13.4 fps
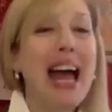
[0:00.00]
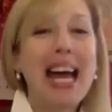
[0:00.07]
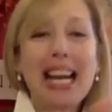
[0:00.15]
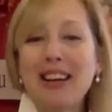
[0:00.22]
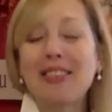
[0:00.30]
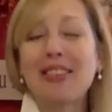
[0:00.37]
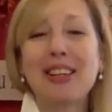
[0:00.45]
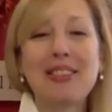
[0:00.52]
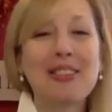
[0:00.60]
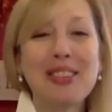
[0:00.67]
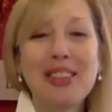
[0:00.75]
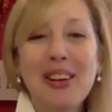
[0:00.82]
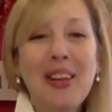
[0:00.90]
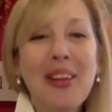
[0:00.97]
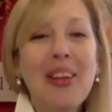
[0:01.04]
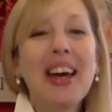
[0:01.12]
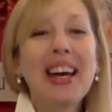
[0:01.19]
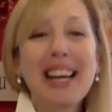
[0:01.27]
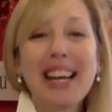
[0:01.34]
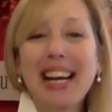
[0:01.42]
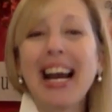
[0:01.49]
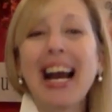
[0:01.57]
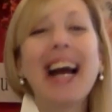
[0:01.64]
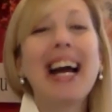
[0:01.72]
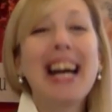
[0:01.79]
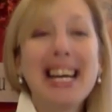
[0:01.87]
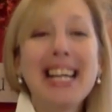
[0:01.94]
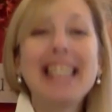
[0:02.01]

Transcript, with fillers: The naked Barbie is like pressed up